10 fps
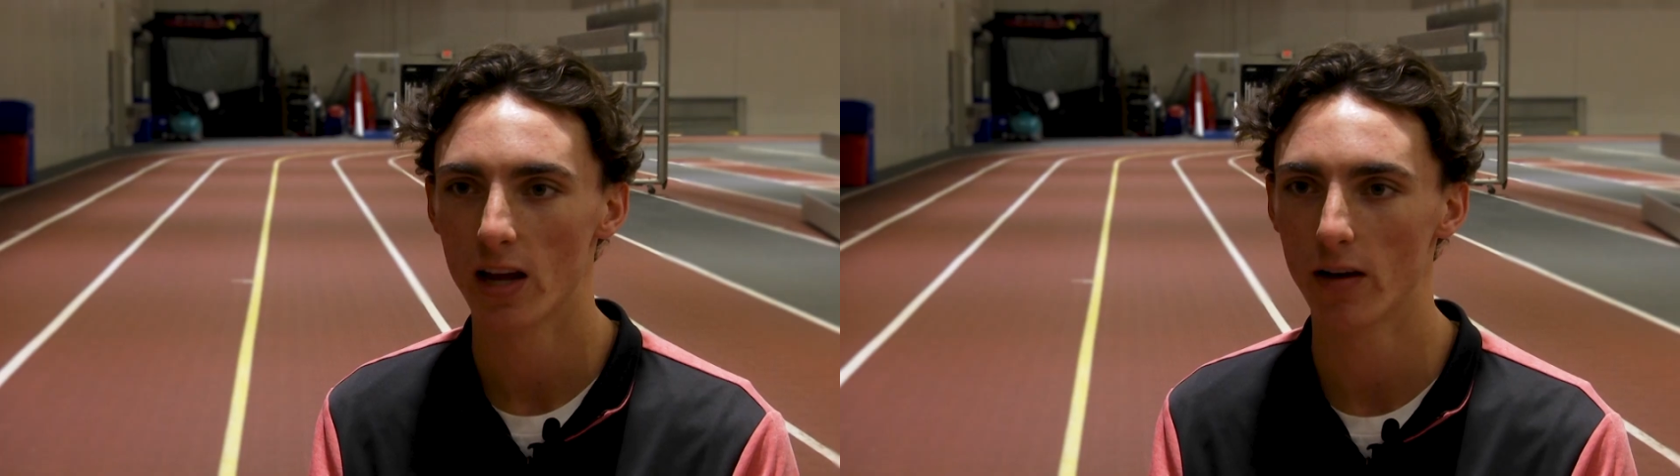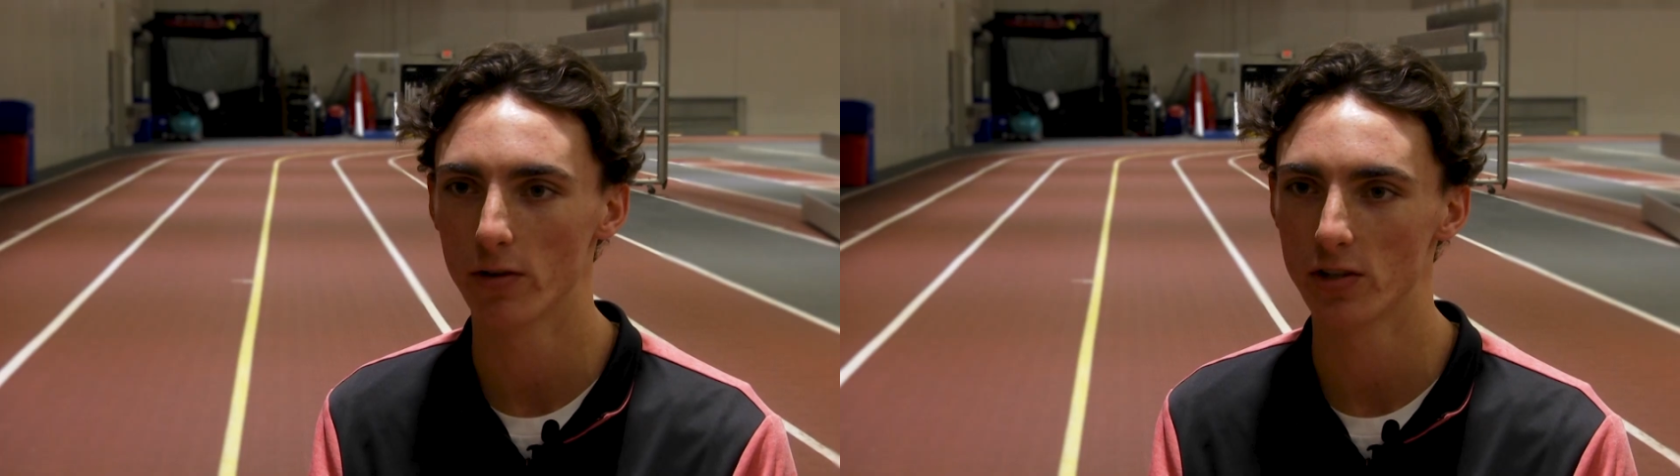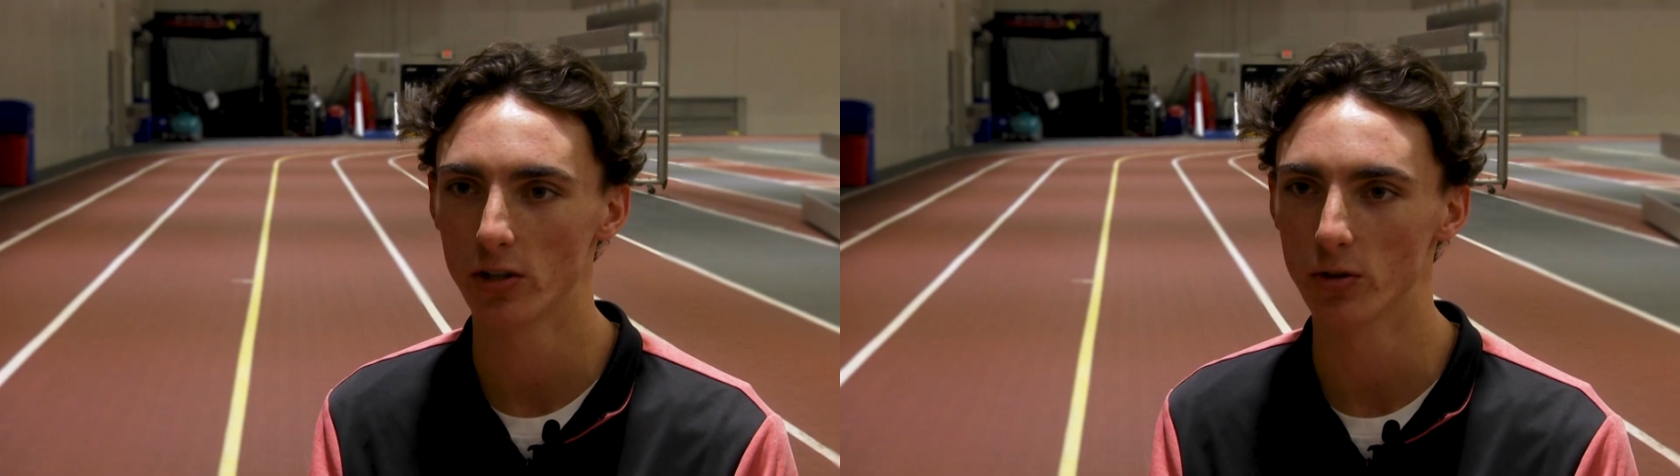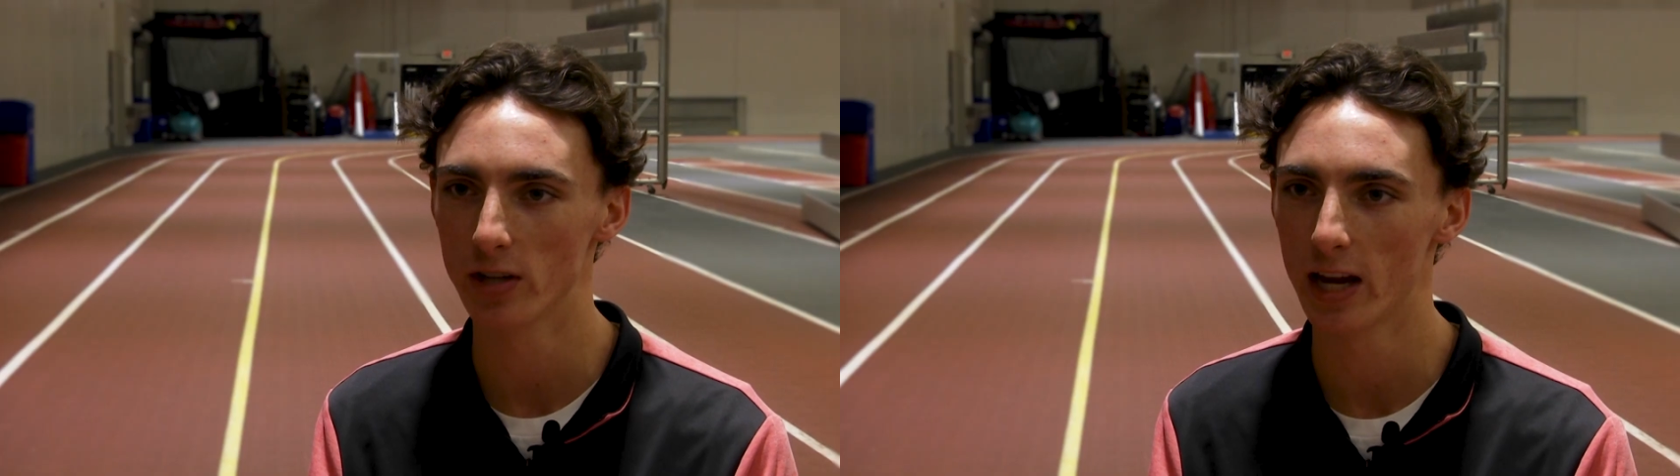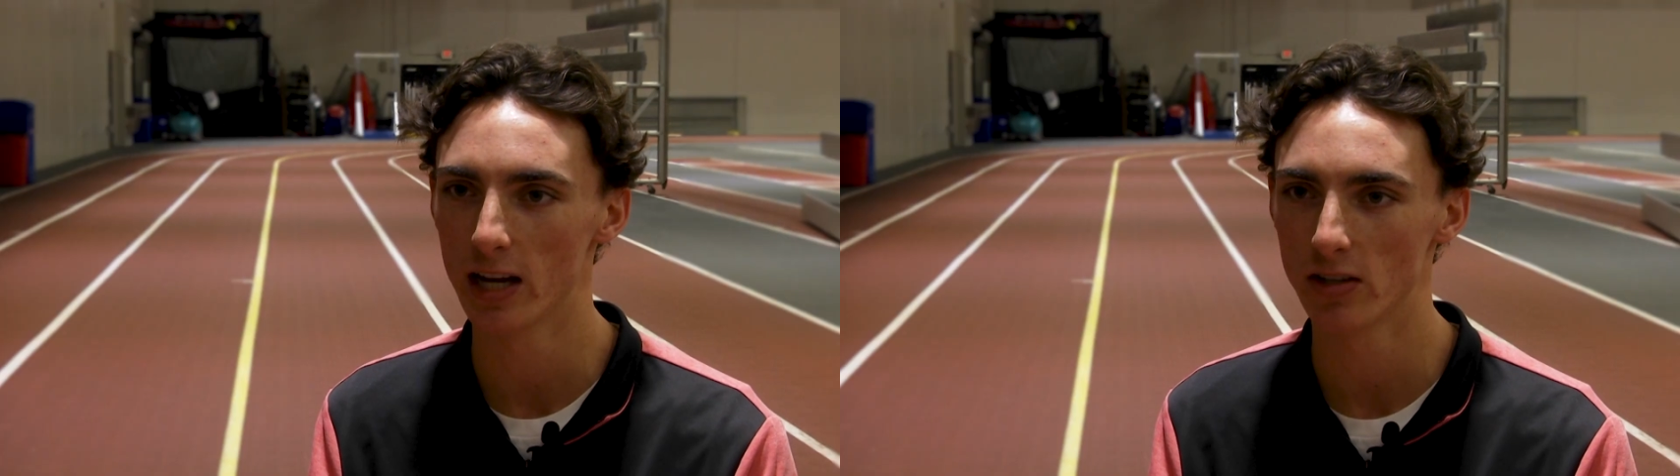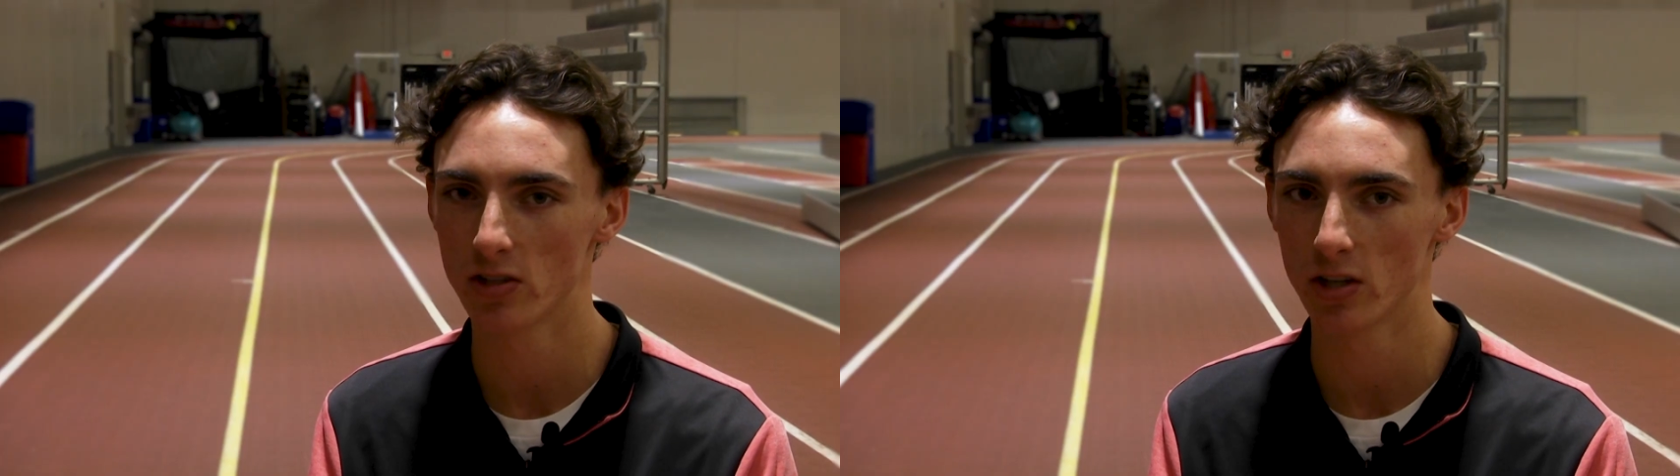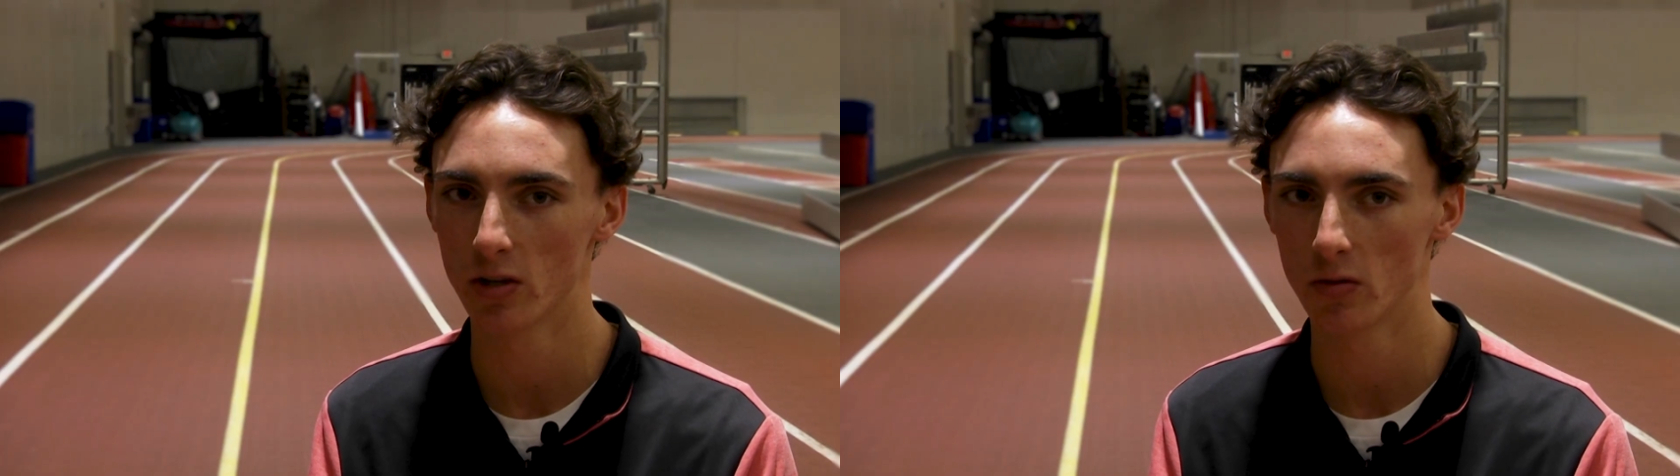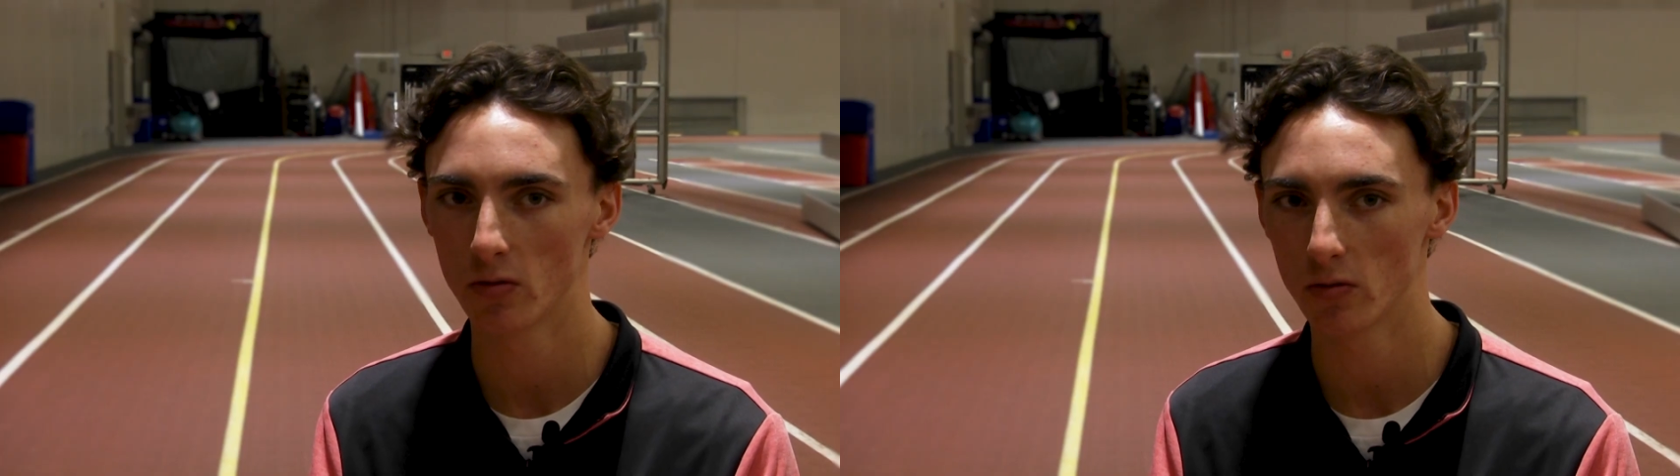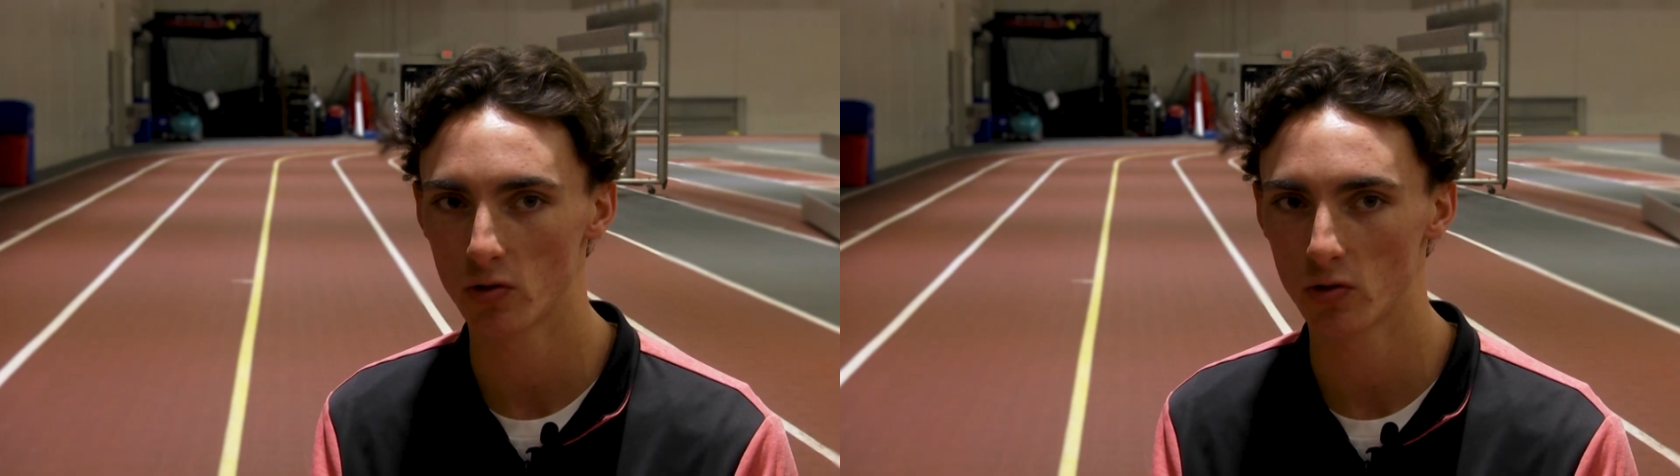every single day to